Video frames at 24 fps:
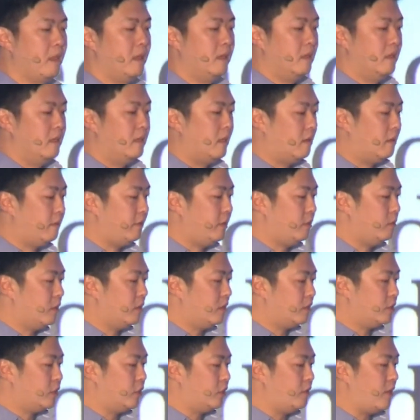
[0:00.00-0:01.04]
Now, if you were
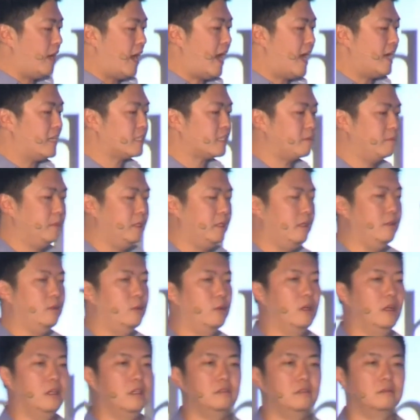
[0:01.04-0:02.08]
to ask me,
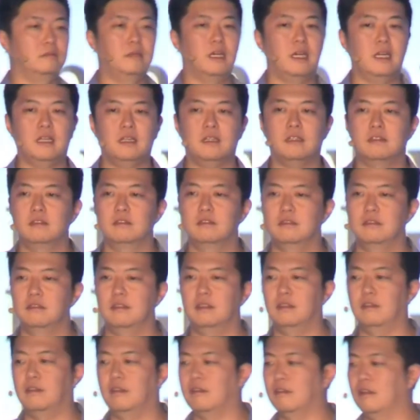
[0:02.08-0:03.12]
well, Mike, you
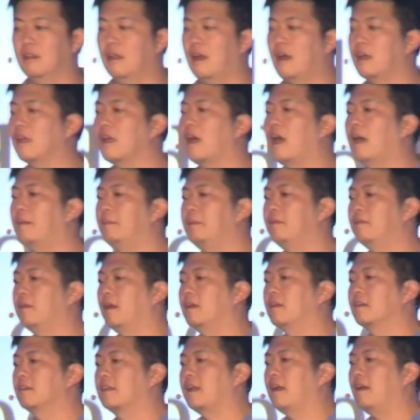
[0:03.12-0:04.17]
know, there are a lot of
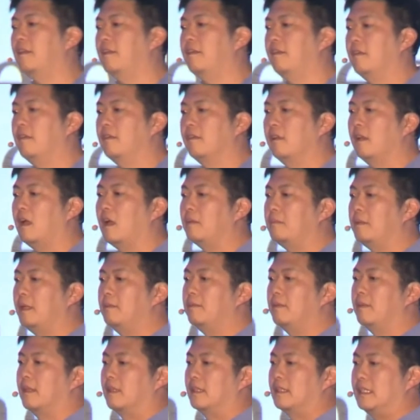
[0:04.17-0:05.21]
copywriters out there. There are a lot of
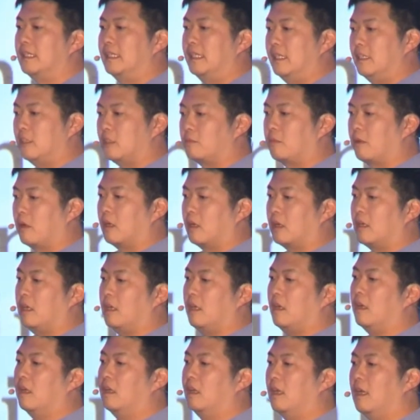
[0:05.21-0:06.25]
people that teach marketing
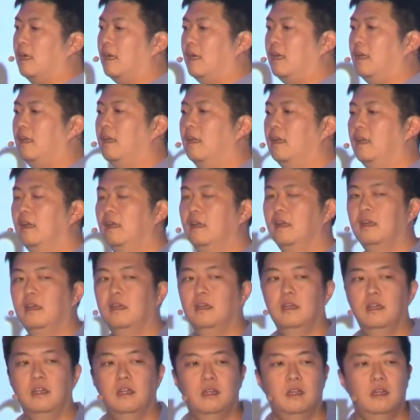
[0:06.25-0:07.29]
online.
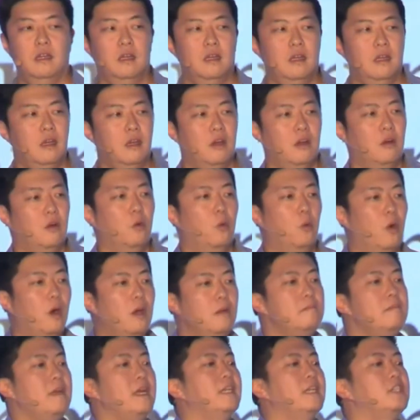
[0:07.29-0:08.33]

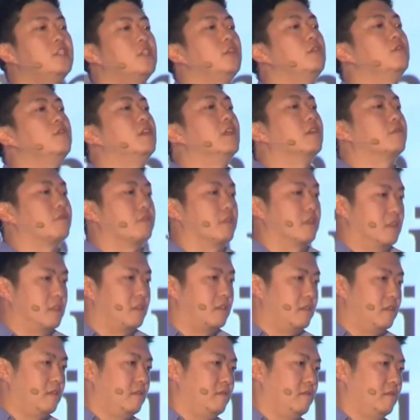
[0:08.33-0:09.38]
What makes you different?
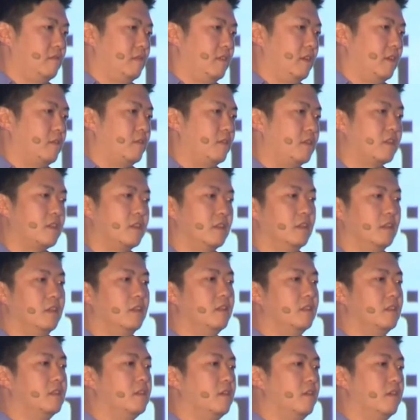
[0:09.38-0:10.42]
And Chris alluded
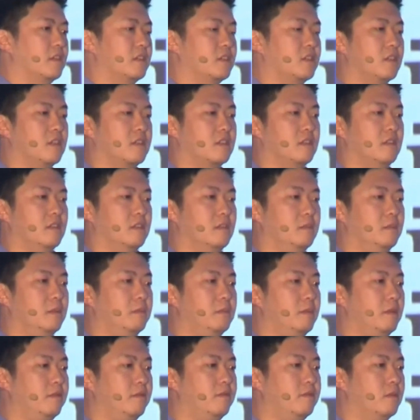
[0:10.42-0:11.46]
to this just a little bit
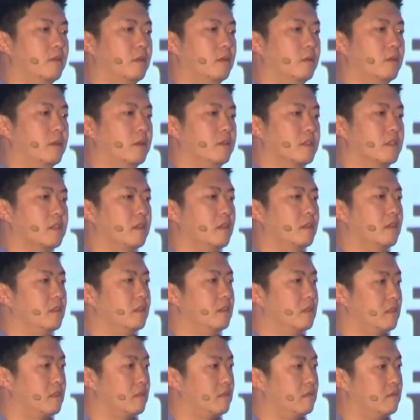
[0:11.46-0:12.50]
before when he was
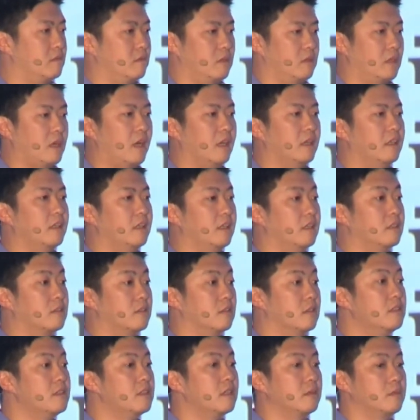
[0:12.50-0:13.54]
just kindly
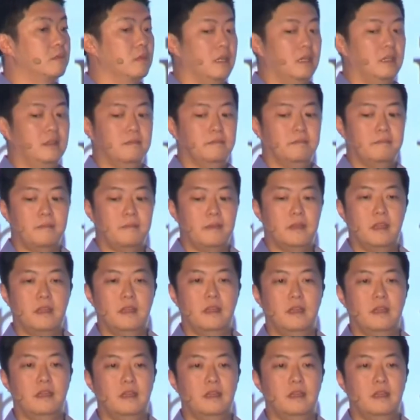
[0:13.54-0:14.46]
introducing me. And it